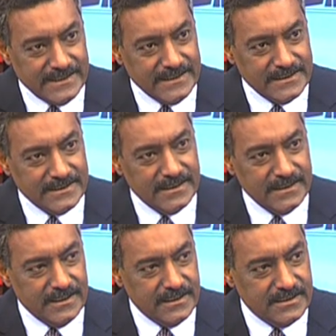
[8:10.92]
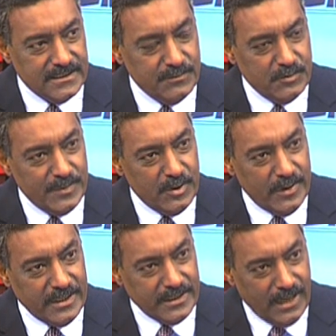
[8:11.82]
years in India seem to be
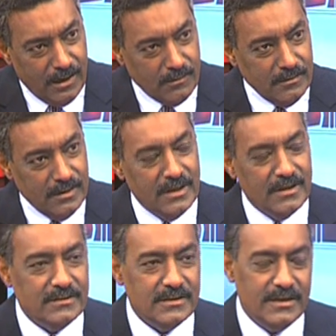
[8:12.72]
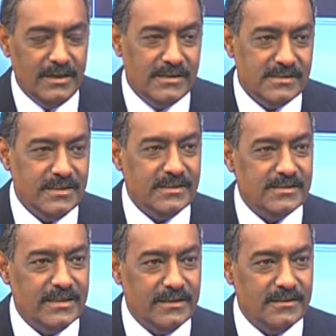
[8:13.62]
going down, the real estate
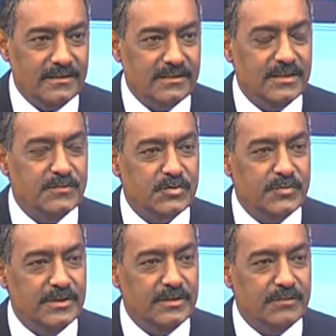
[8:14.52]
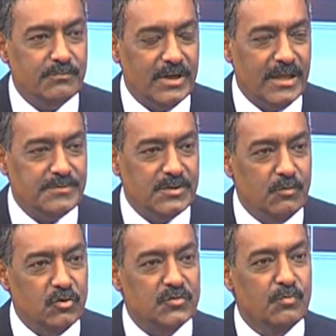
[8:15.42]
sector seems to be perhaps the
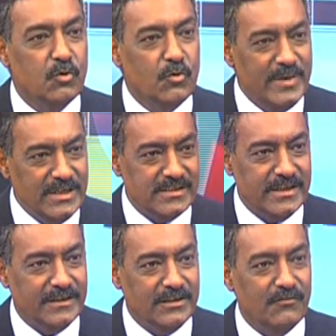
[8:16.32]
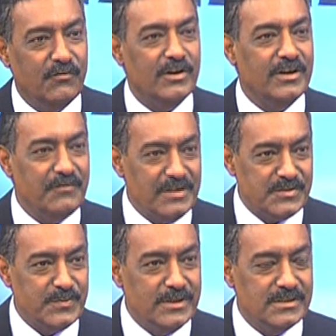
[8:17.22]
most booming sector for
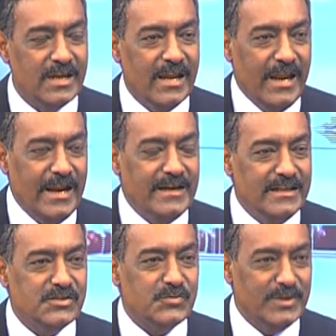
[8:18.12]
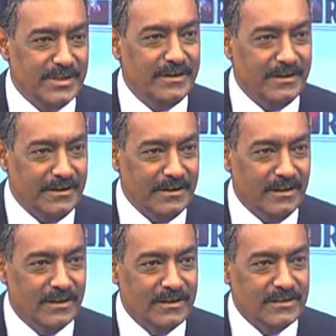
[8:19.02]
investments, at least within India.
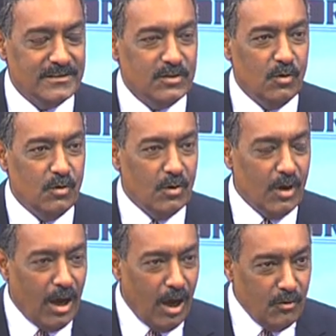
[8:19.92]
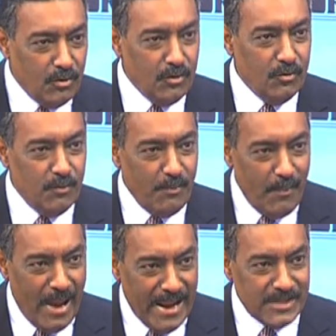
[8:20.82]
So how do you
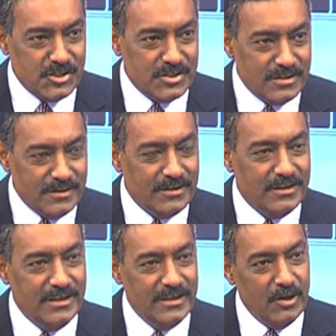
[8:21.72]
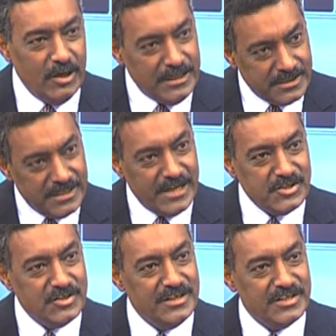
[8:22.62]
match the
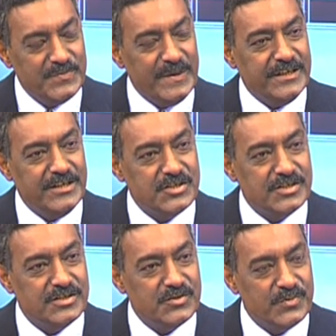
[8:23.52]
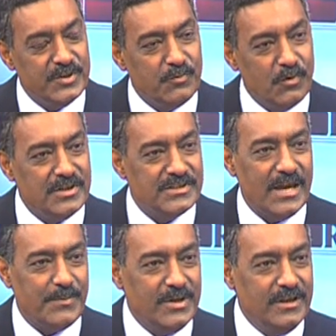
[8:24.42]
international expectations with what is
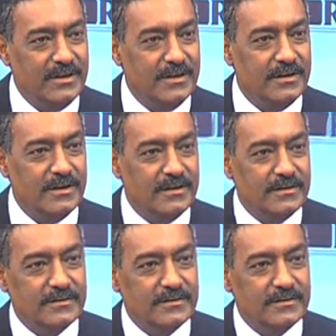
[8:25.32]
happening in India?